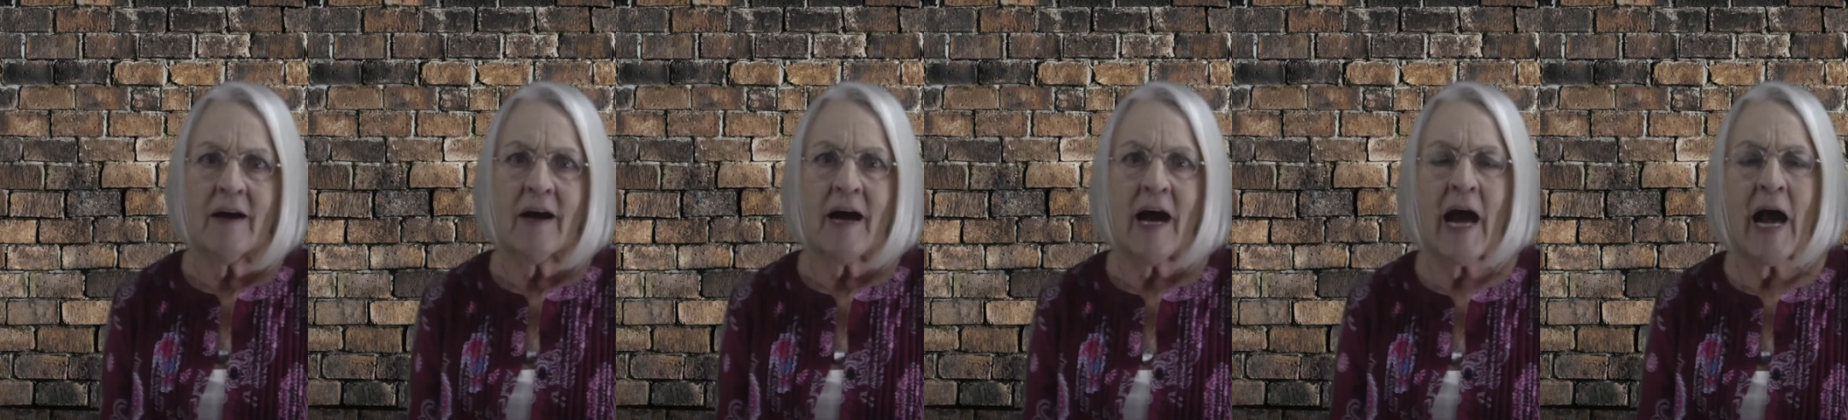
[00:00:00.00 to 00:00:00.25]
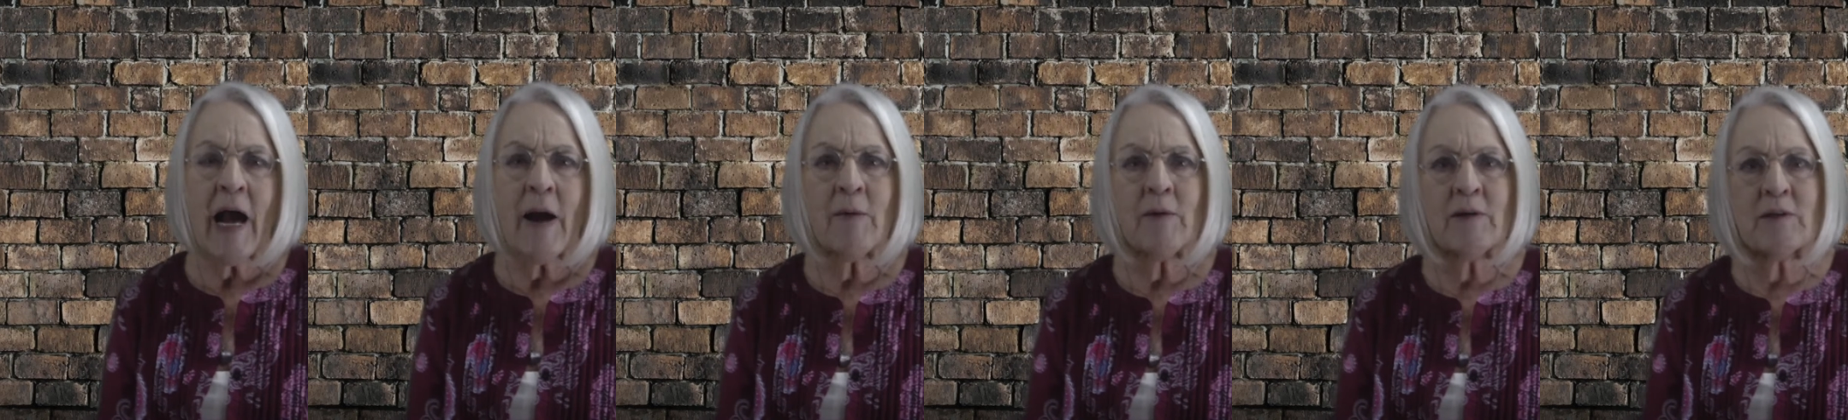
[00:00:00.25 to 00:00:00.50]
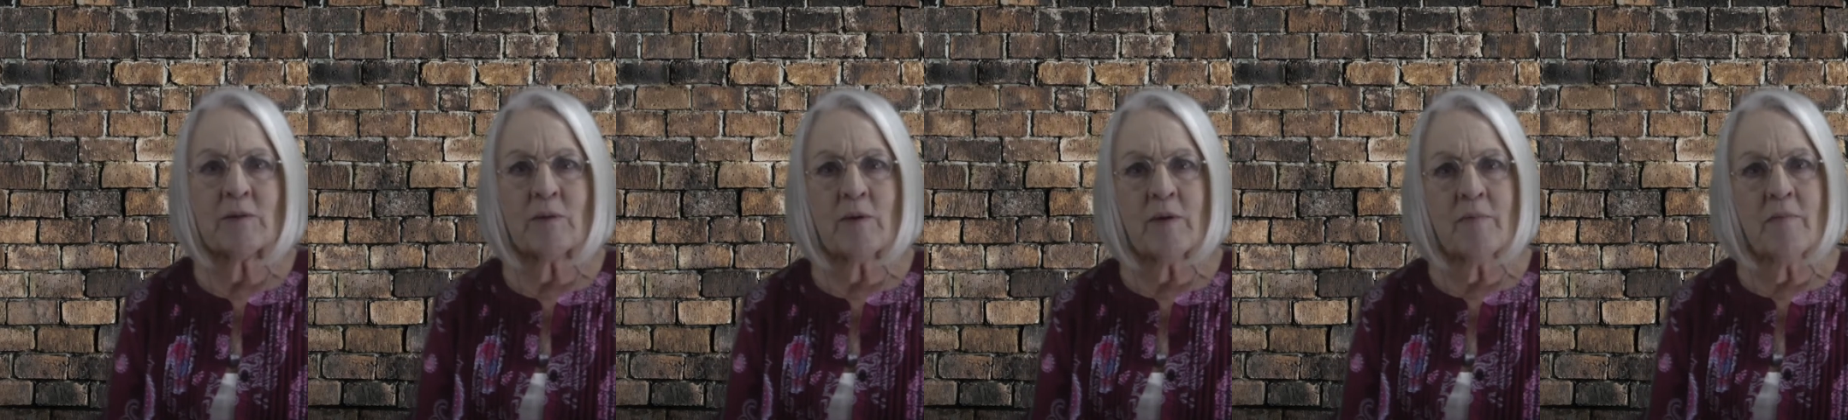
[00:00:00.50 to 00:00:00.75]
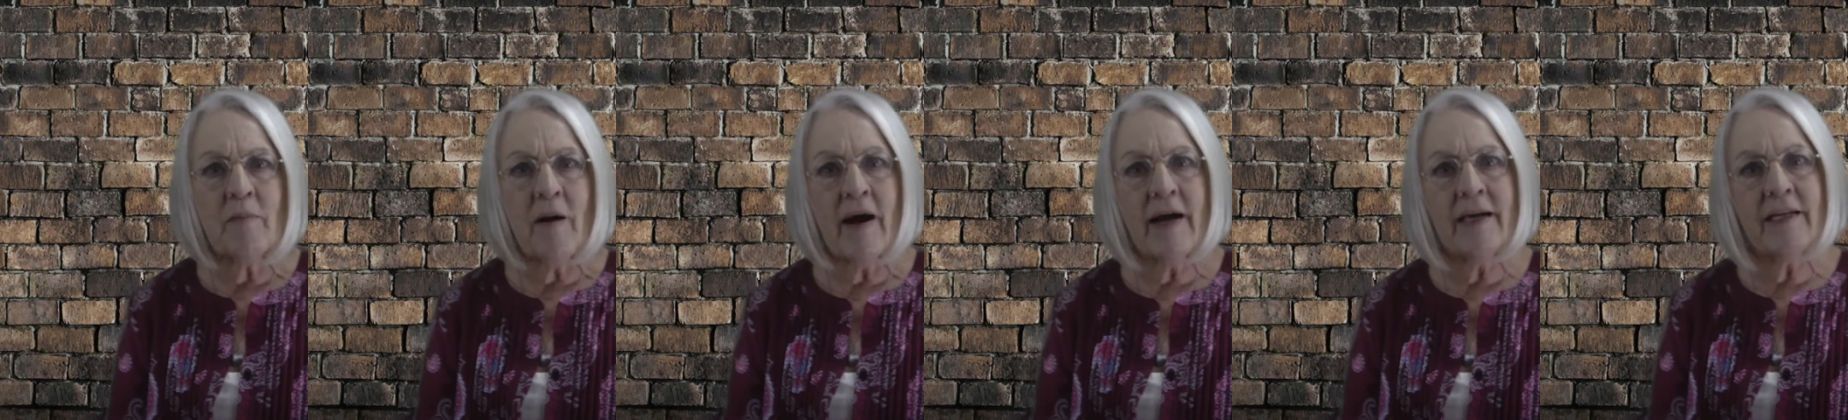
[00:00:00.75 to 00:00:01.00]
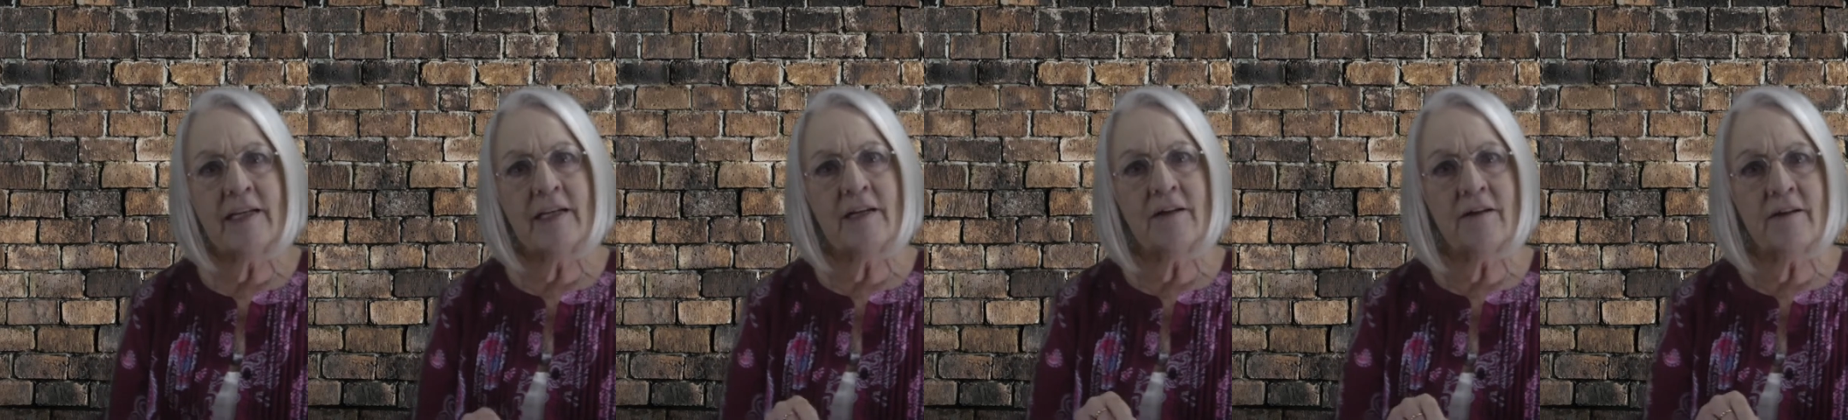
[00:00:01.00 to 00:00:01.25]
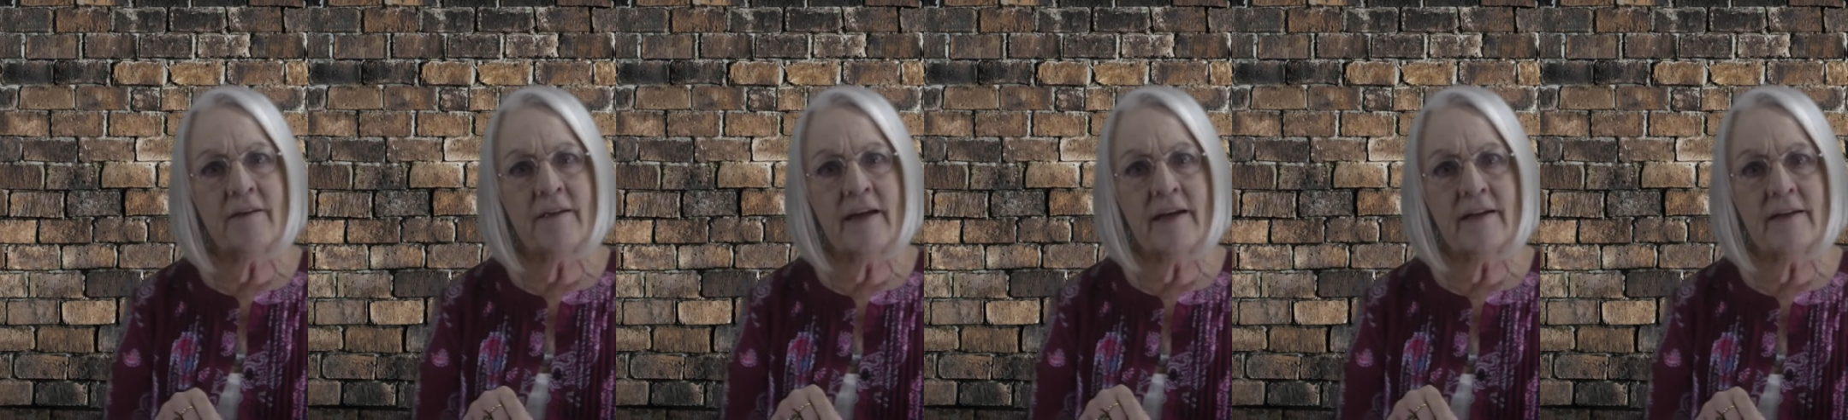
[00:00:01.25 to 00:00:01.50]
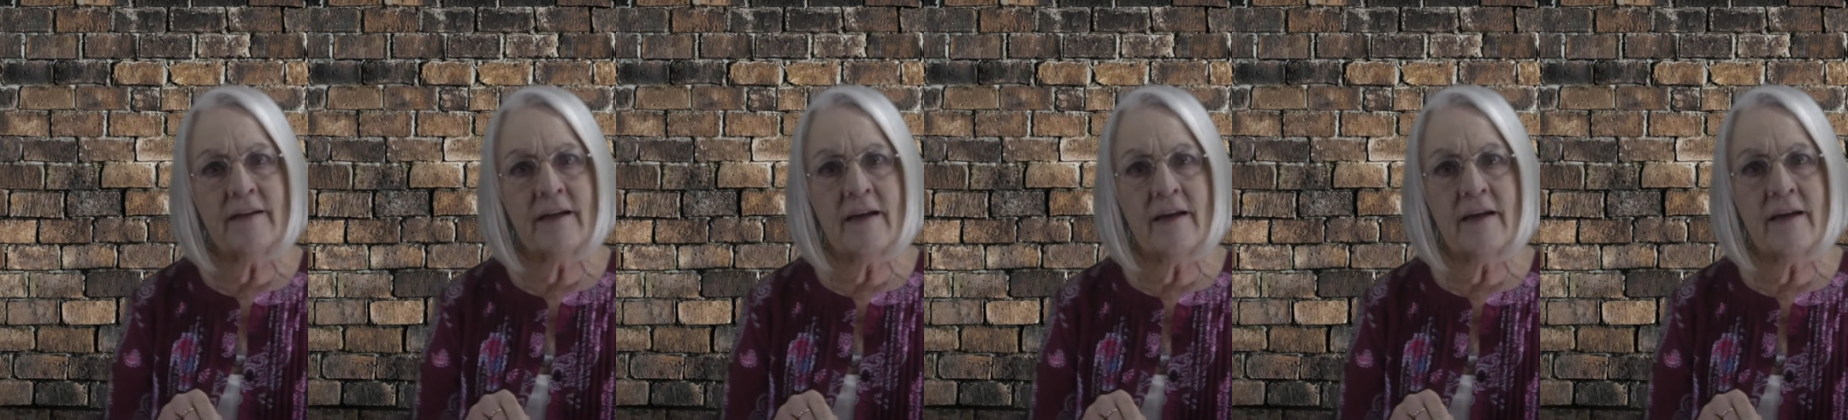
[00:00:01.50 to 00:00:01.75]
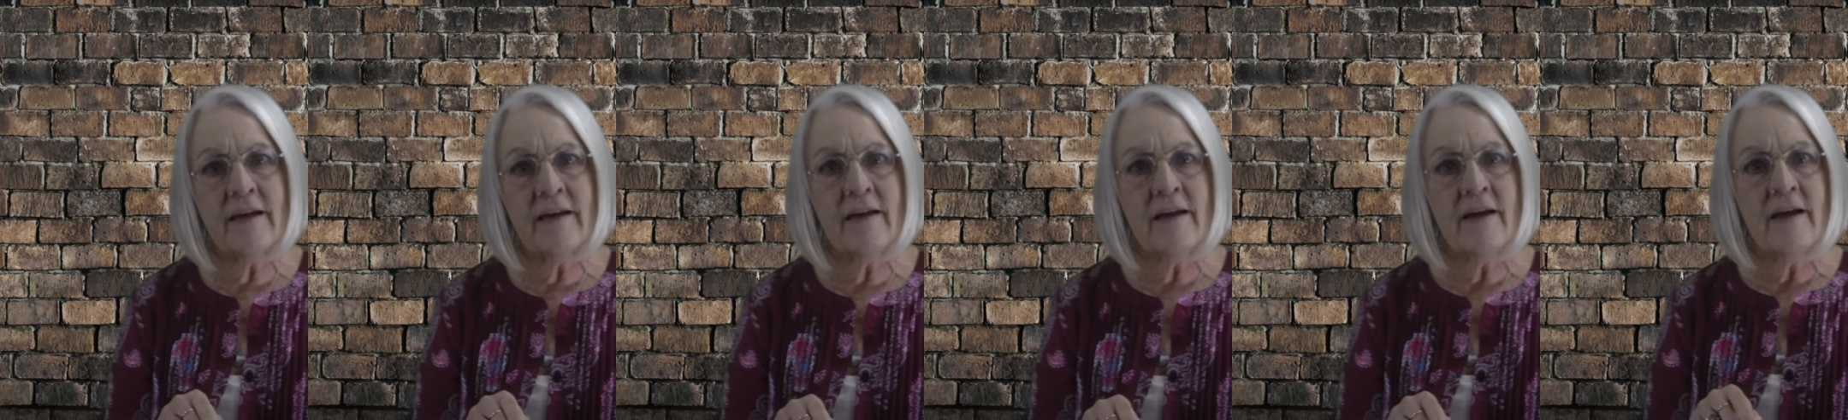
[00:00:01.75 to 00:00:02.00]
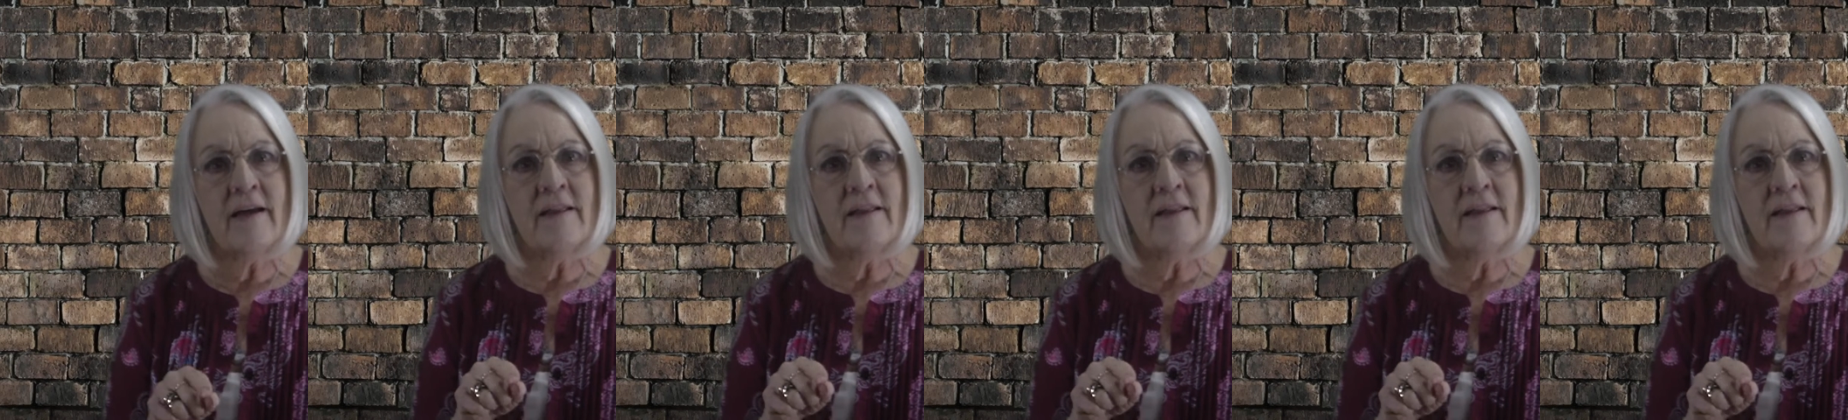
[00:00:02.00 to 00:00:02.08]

I was reminded on that day